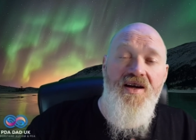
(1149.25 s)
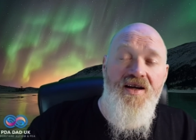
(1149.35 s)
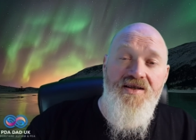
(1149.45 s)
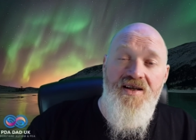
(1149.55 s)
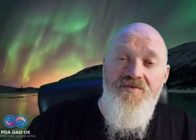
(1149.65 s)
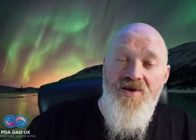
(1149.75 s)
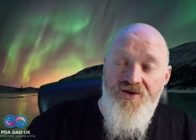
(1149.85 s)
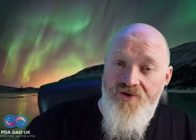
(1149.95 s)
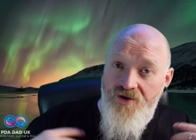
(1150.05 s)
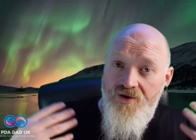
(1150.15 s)
is going to be
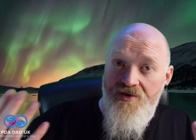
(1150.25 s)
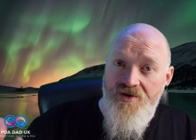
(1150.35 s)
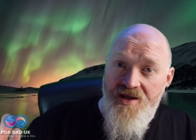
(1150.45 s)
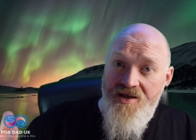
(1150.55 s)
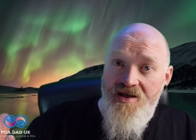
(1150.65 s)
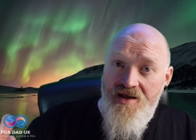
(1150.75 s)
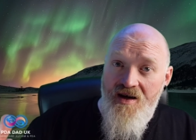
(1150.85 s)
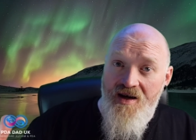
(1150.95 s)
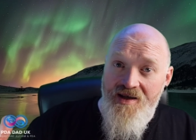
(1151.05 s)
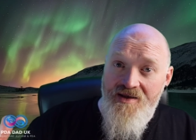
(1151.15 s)
through your autistic
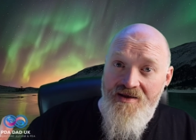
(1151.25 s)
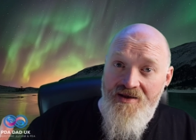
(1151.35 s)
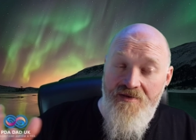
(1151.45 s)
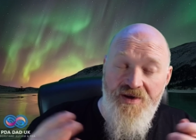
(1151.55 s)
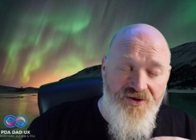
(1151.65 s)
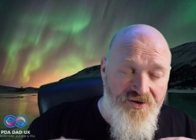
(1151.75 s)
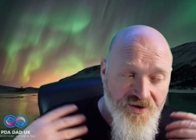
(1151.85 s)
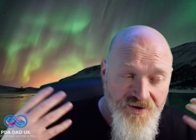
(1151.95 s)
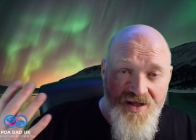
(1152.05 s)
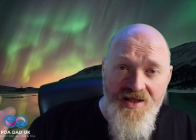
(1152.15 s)
eyes it's going to be through
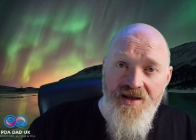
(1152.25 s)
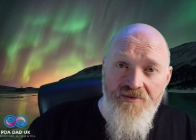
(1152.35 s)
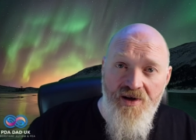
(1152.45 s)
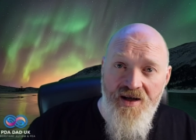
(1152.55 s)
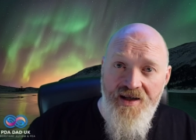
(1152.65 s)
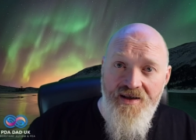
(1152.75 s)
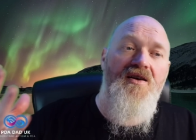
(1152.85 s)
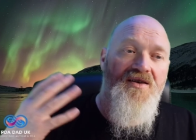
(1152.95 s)
your autistic mind